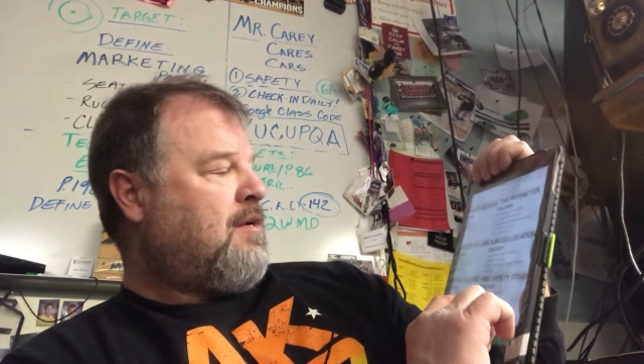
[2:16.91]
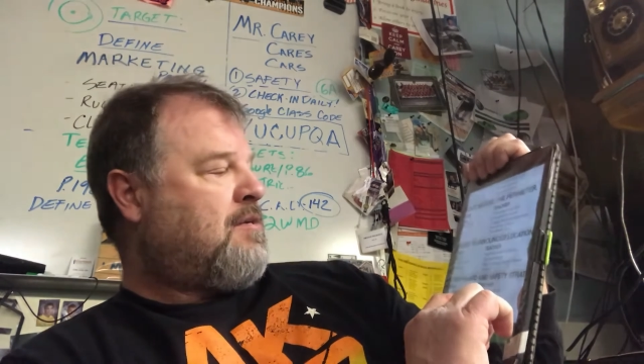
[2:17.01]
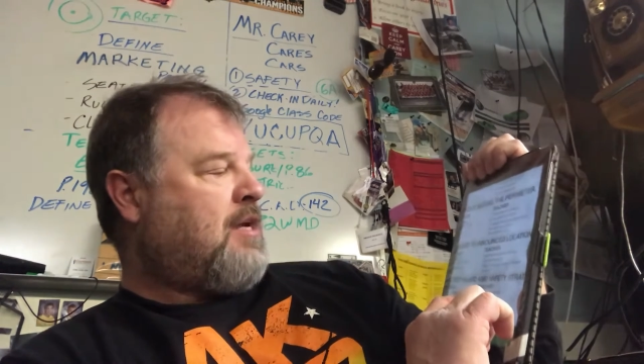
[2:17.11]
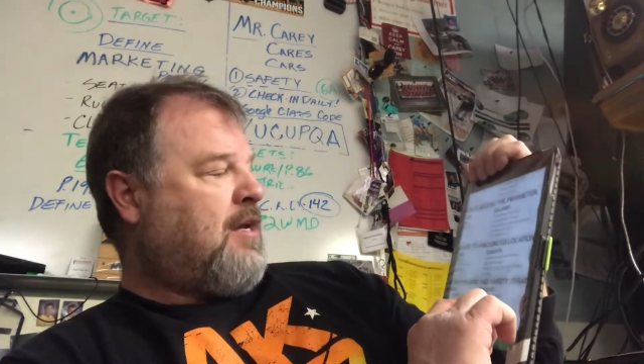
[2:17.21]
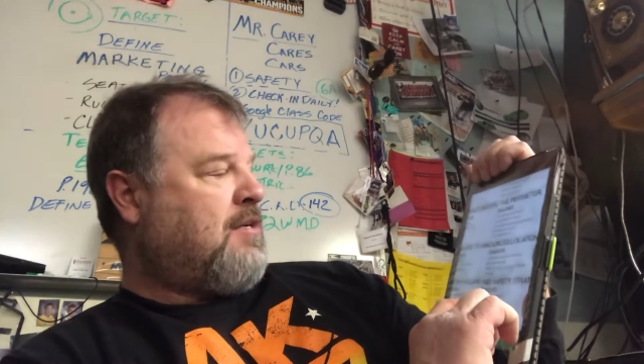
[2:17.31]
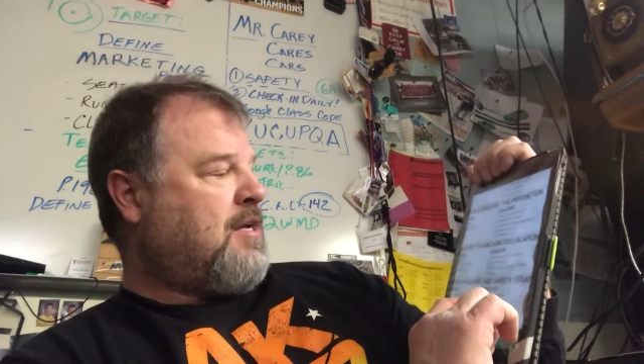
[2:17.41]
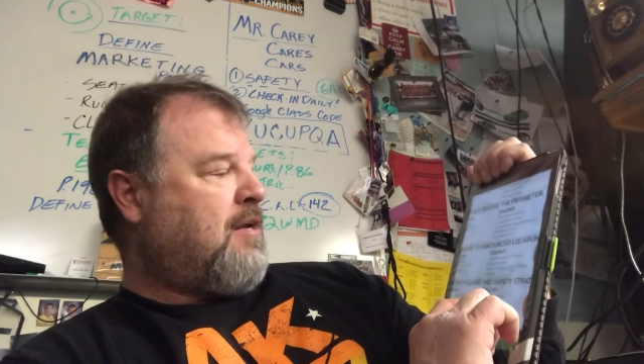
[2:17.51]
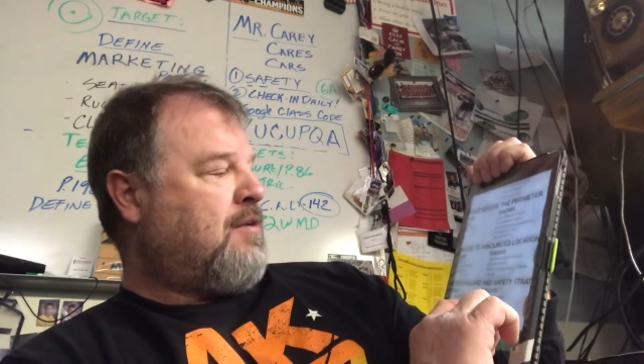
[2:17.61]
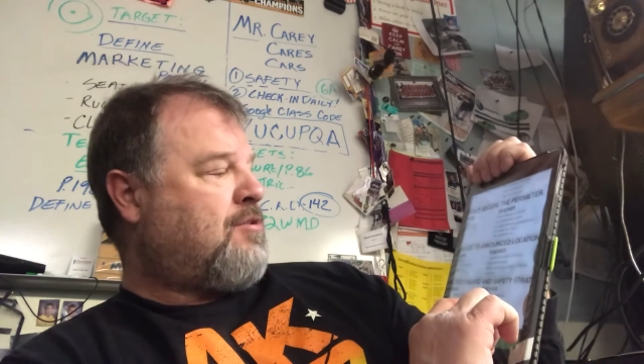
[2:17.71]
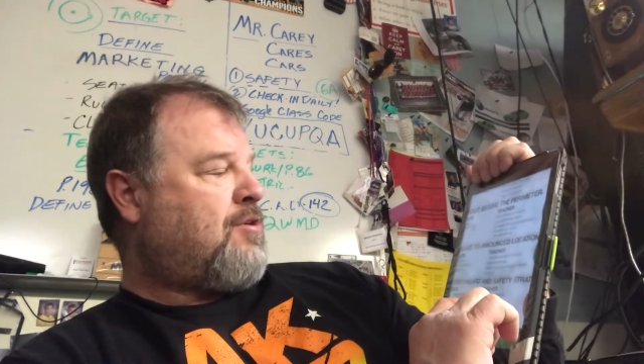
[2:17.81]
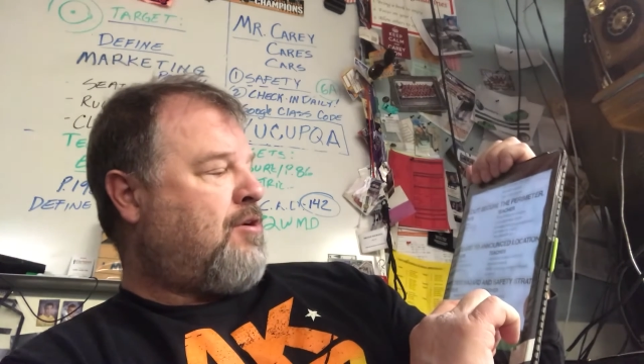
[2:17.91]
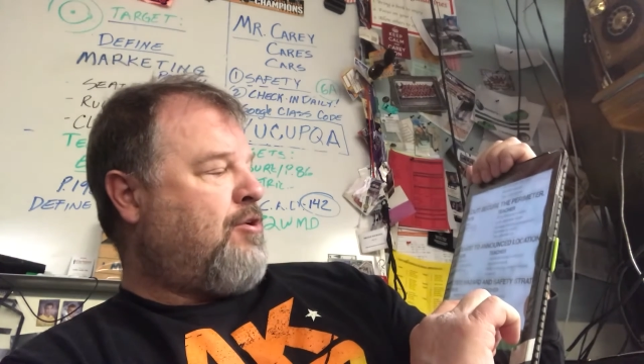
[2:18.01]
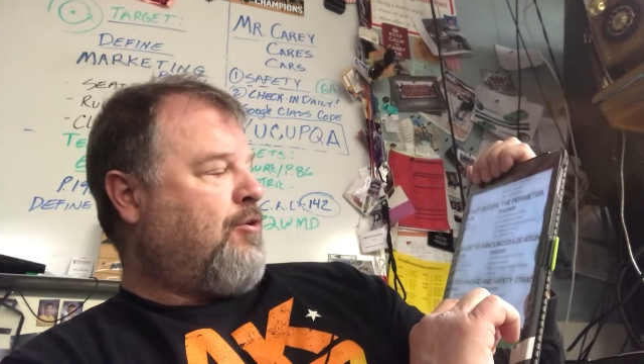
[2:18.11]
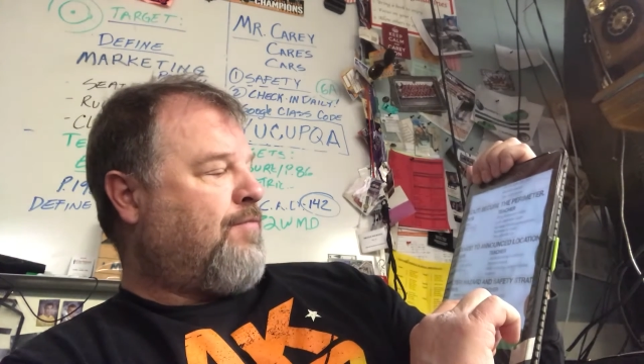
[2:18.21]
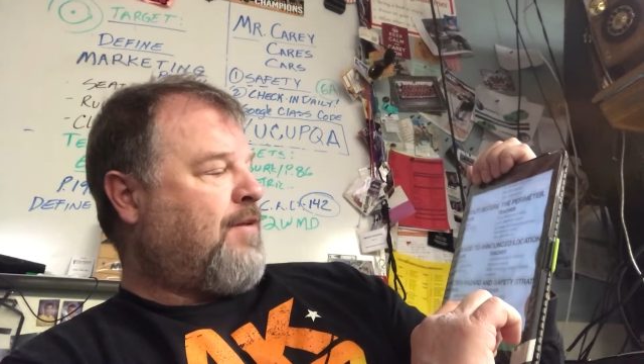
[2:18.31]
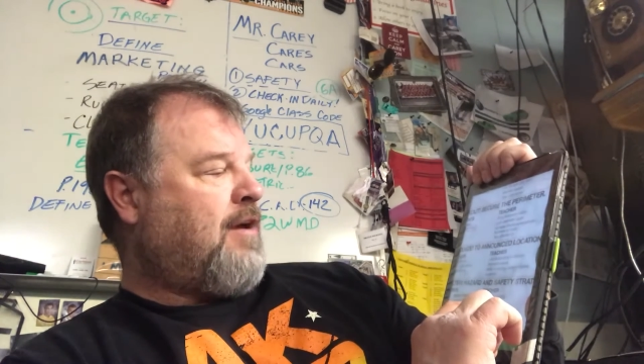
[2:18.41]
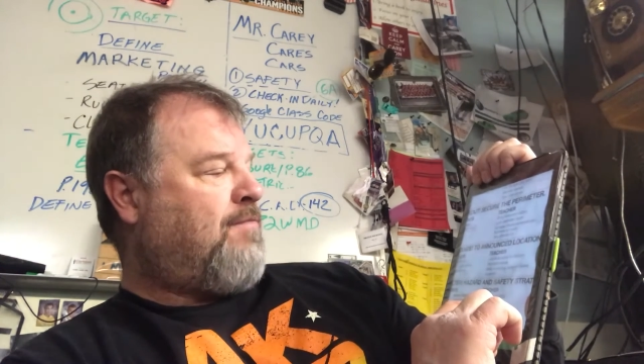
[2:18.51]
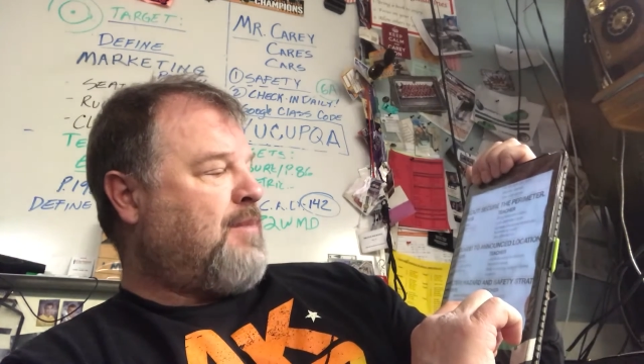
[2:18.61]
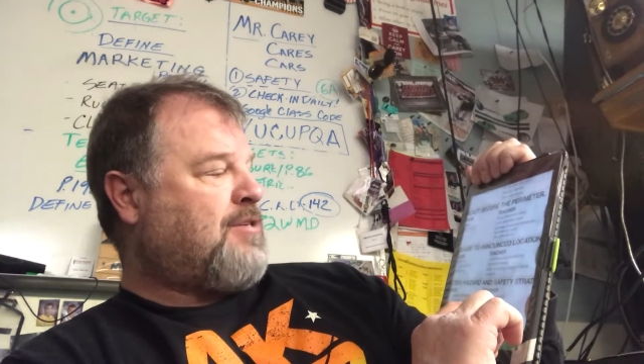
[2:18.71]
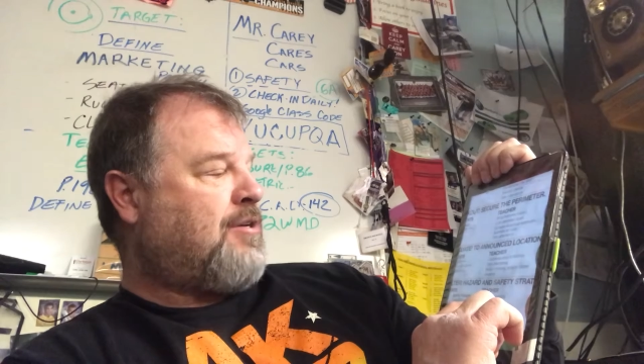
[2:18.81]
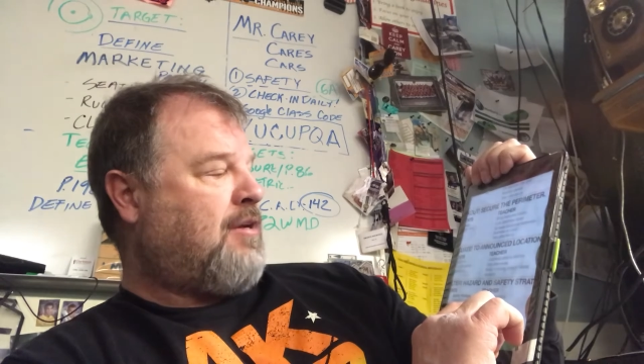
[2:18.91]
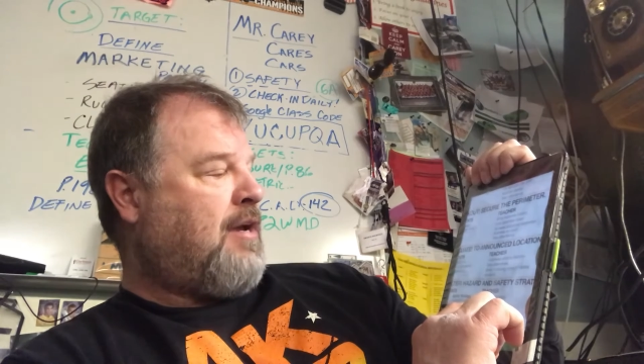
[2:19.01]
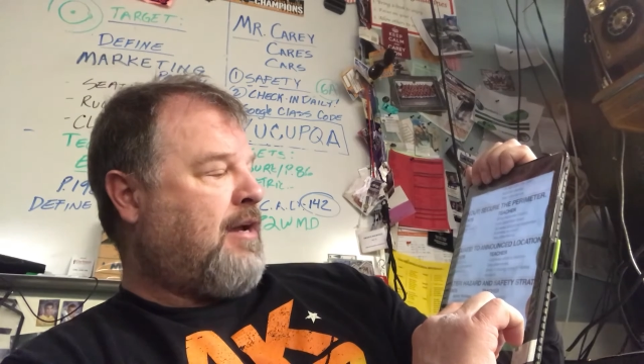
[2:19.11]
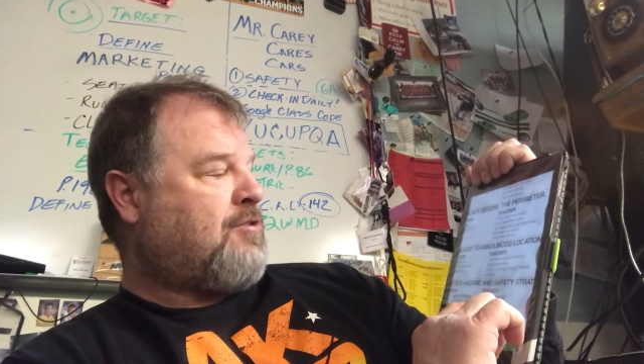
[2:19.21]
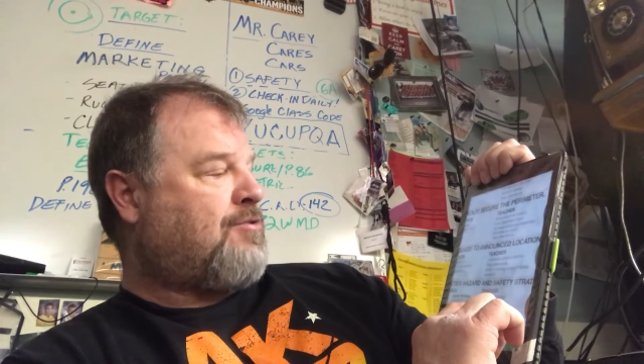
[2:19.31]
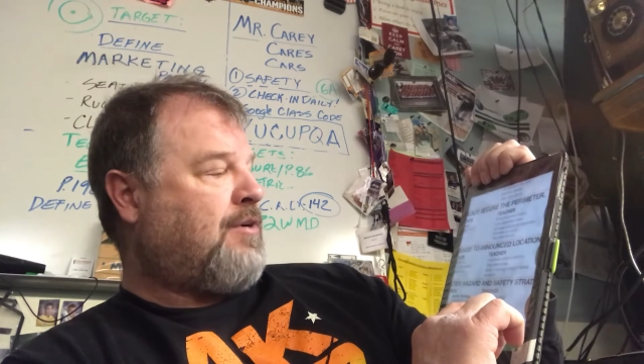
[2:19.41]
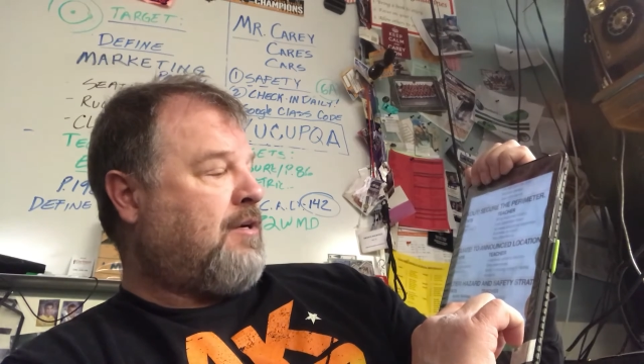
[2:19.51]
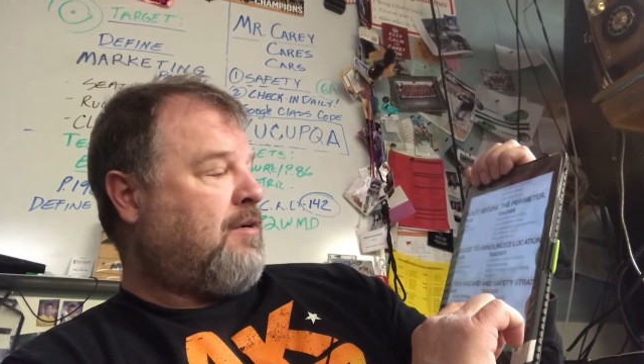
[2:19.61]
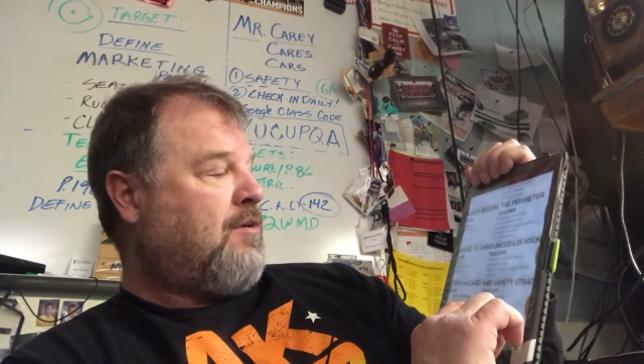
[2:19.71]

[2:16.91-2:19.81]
take attendance, notify if missing, extra,